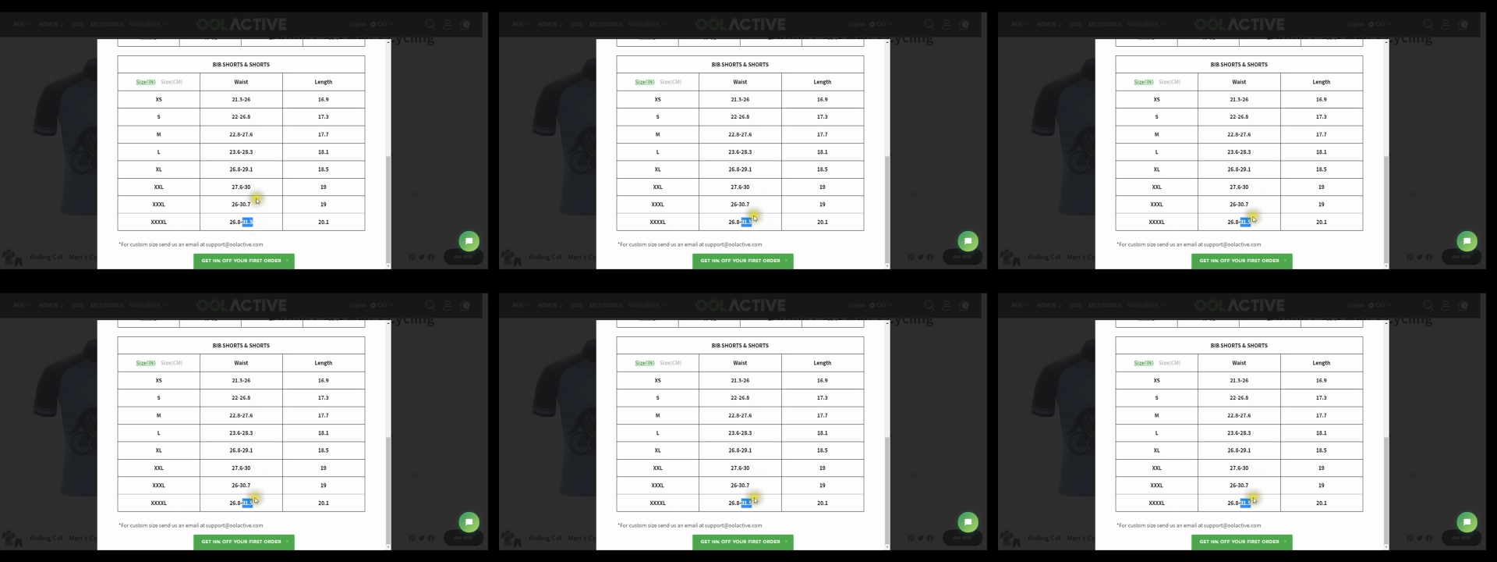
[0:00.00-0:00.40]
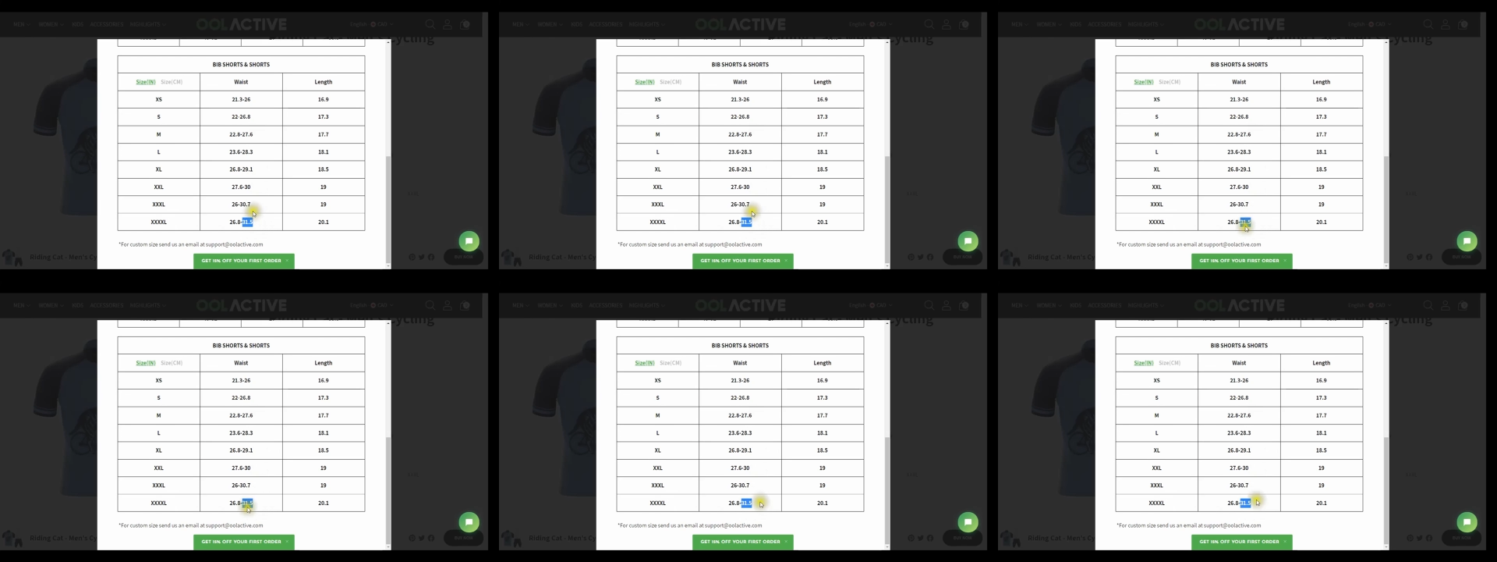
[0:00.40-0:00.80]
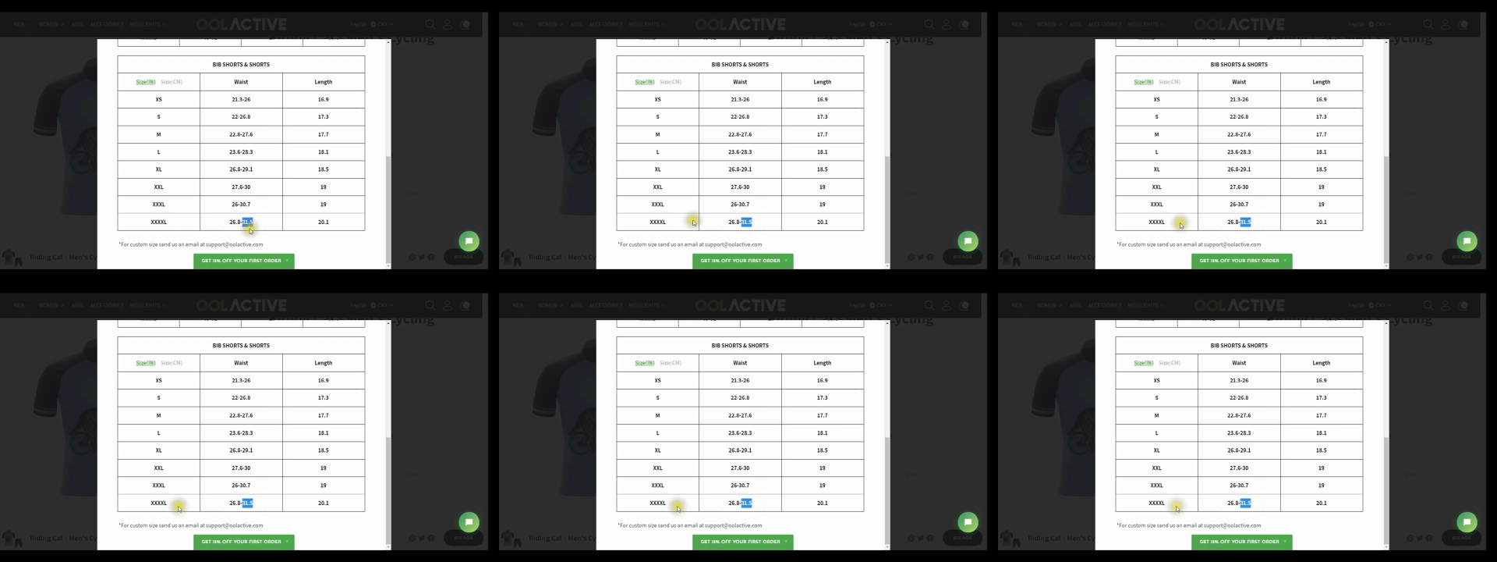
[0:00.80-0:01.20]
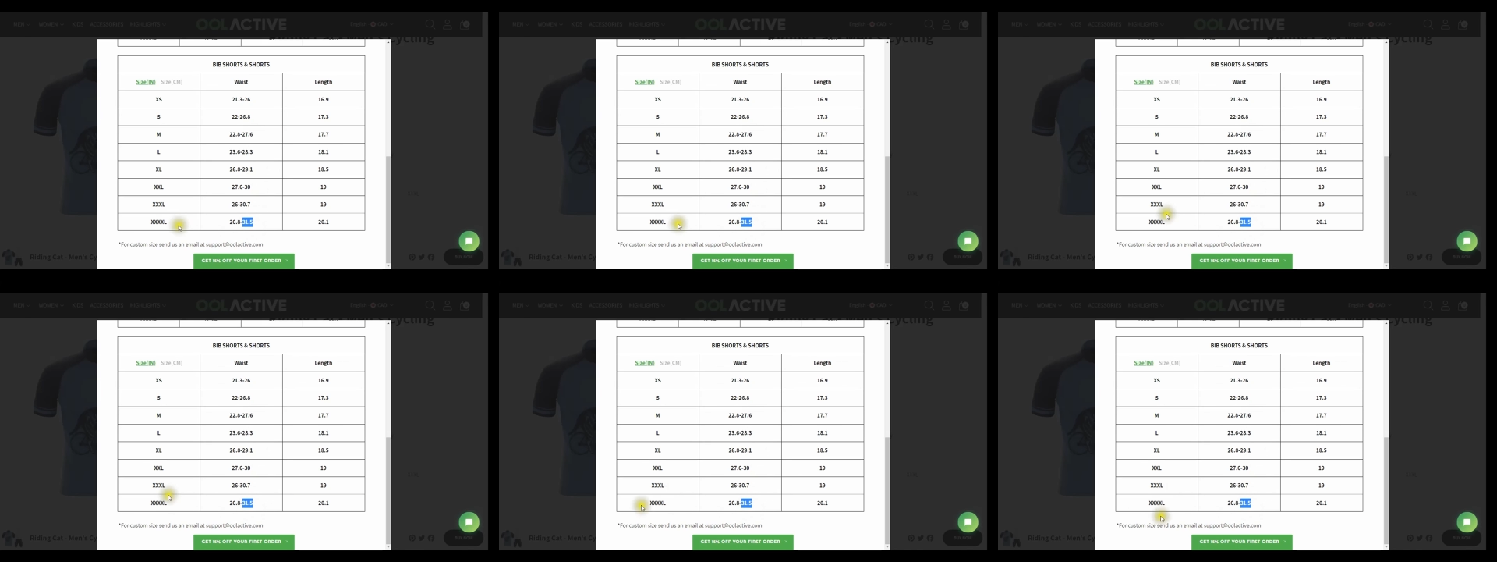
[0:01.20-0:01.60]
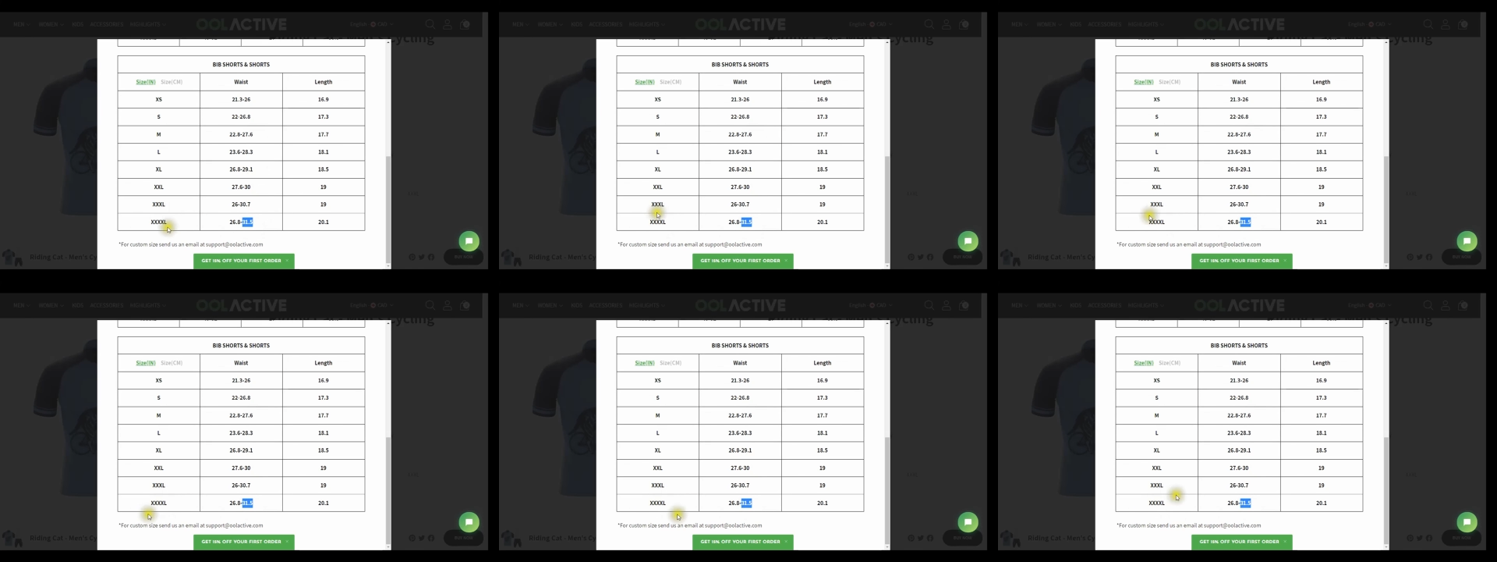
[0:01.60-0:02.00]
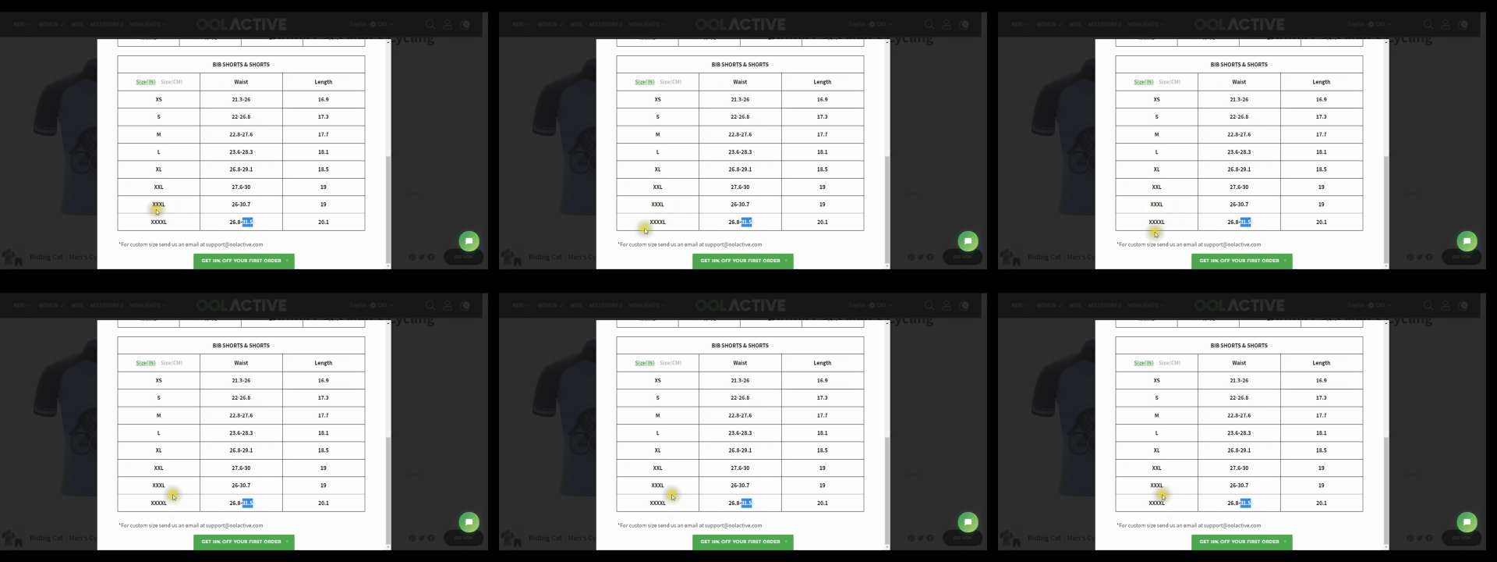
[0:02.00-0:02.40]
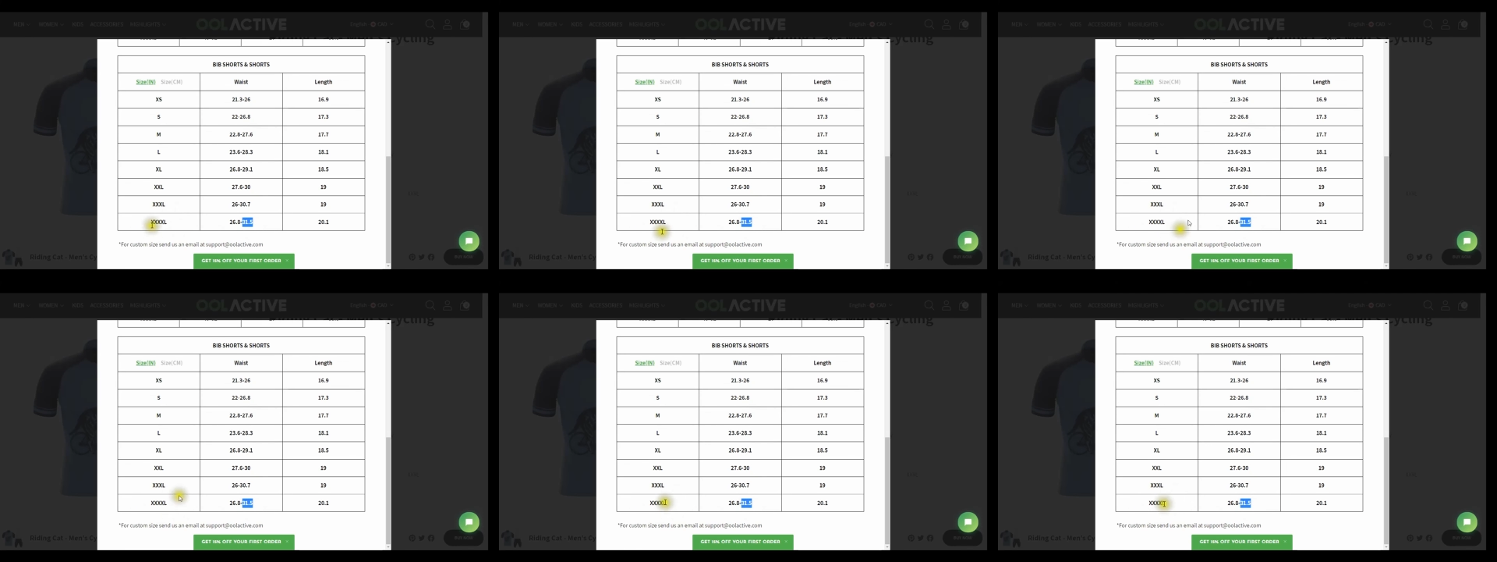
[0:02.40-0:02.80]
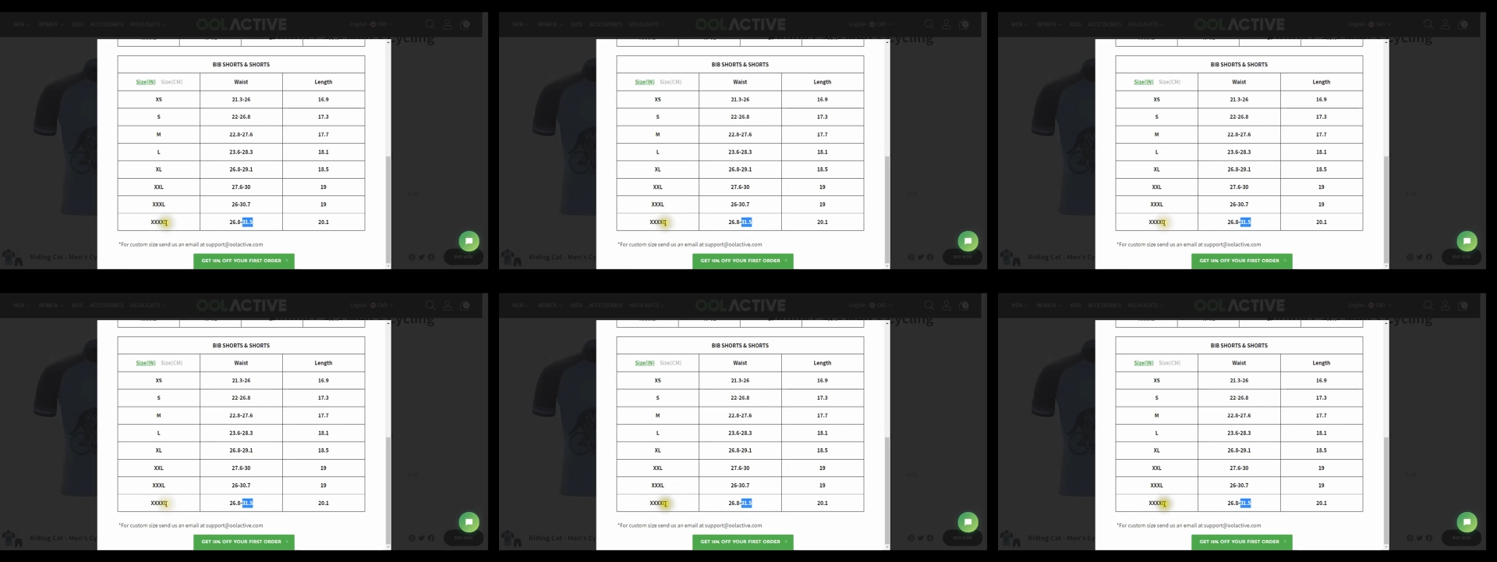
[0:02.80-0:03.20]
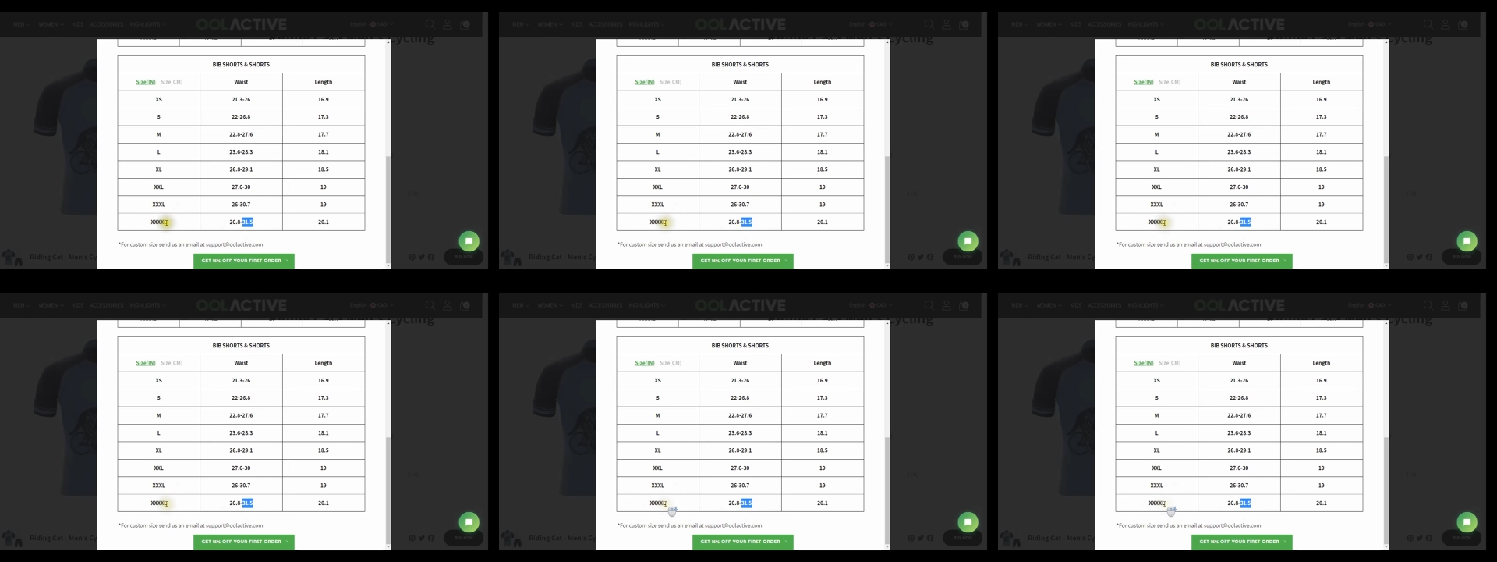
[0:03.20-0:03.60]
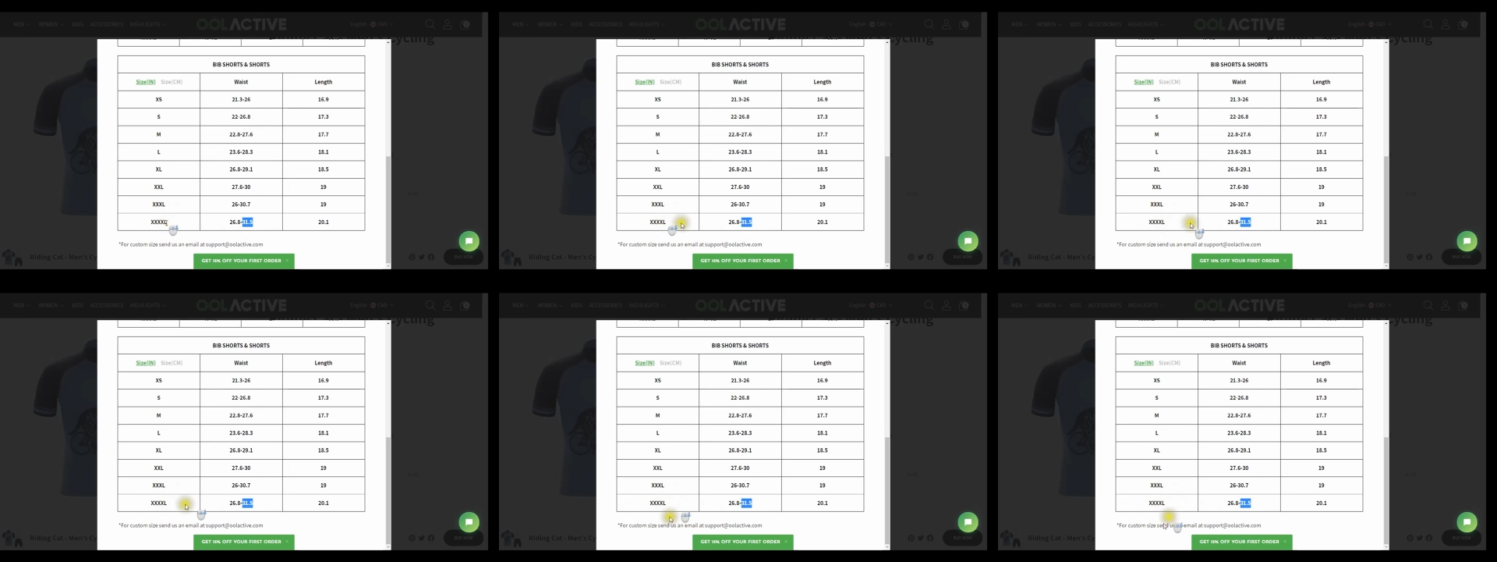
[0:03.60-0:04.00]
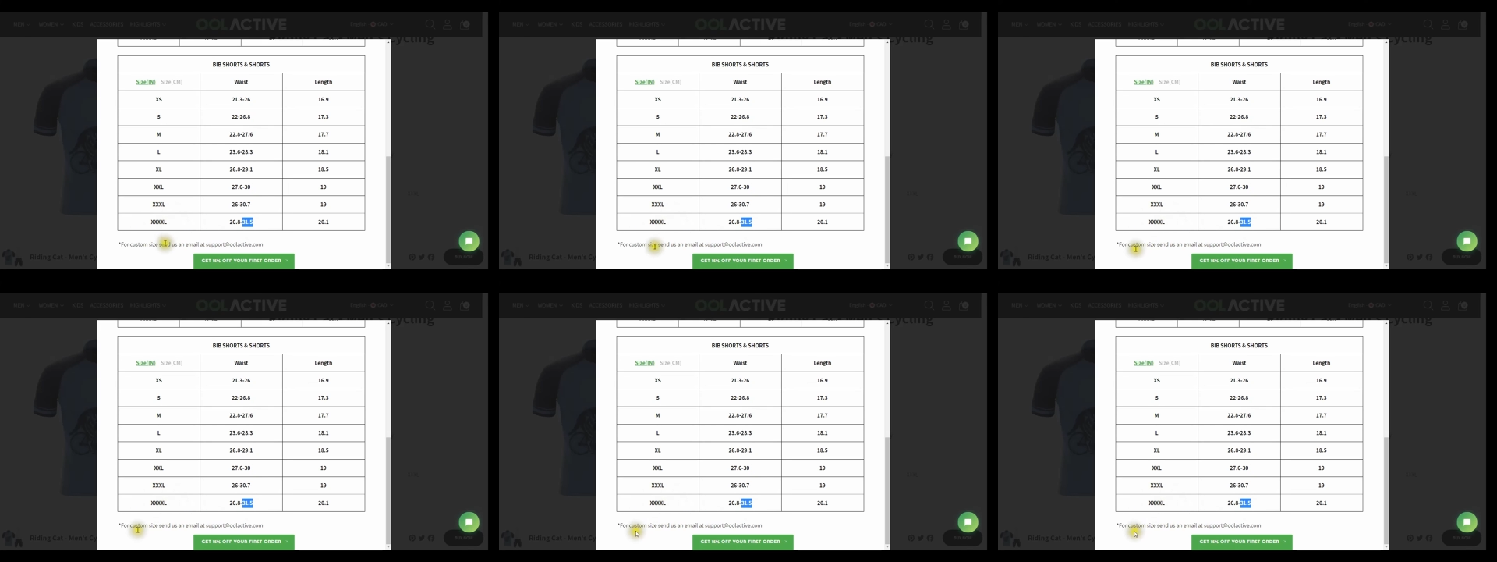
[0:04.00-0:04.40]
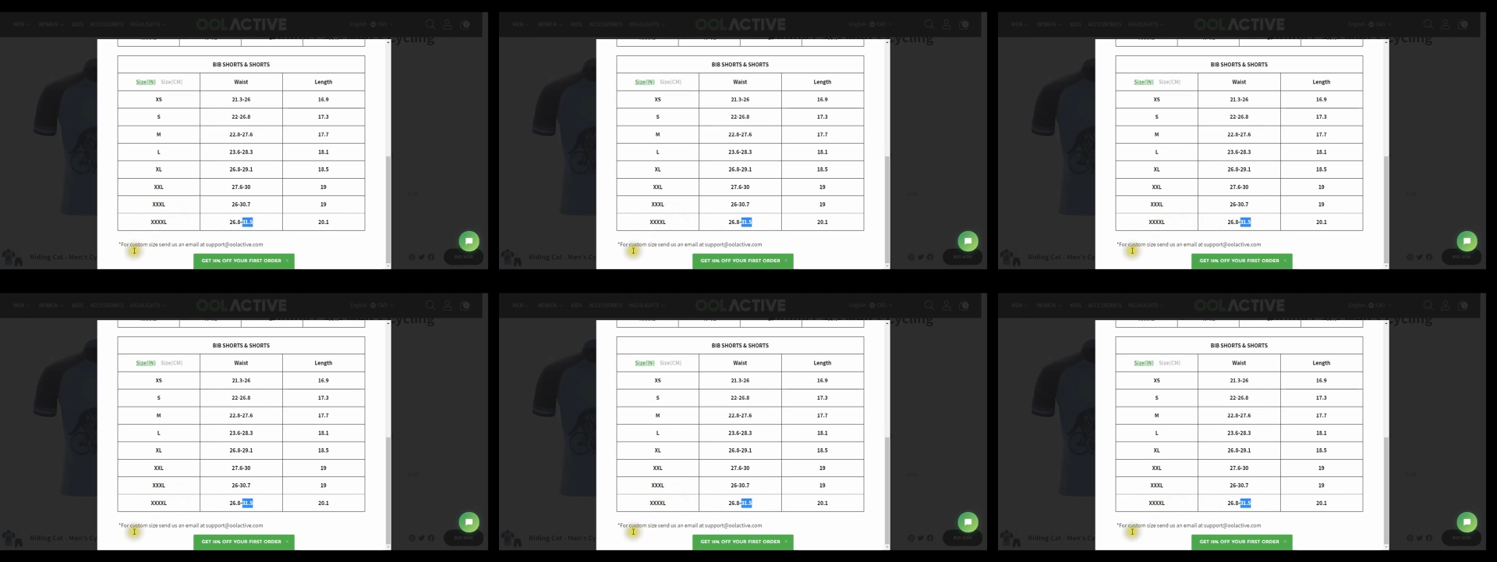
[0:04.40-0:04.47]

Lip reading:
No face is visible, so there are no lips to read.